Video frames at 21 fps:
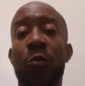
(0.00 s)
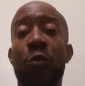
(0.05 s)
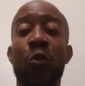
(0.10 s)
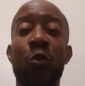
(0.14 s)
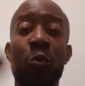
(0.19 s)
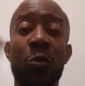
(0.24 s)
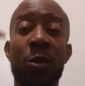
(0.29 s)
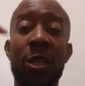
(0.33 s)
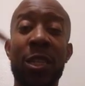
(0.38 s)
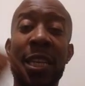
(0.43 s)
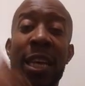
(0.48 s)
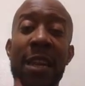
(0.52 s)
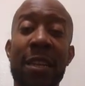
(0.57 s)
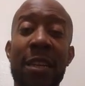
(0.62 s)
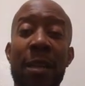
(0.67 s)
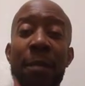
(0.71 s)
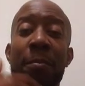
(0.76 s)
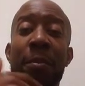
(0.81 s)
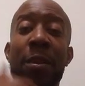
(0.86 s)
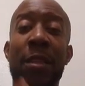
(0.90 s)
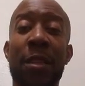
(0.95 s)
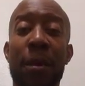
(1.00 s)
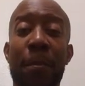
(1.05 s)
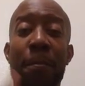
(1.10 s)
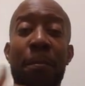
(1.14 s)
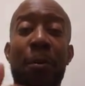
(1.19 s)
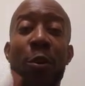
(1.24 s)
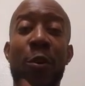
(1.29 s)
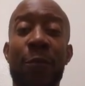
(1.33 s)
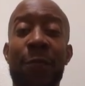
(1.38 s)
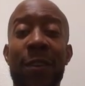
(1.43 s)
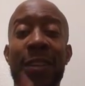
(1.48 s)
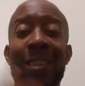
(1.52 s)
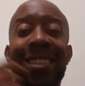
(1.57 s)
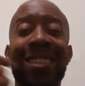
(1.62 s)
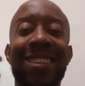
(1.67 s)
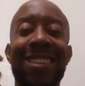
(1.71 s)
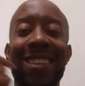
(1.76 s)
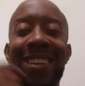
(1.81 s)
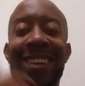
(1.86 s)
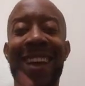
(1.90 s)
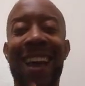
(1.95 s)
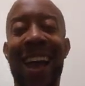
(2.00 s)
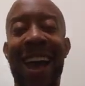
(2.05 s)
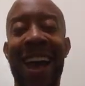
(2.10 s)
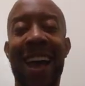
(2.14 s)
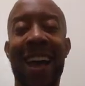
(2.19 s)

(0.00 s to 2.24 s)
You just have to be the perfect guy.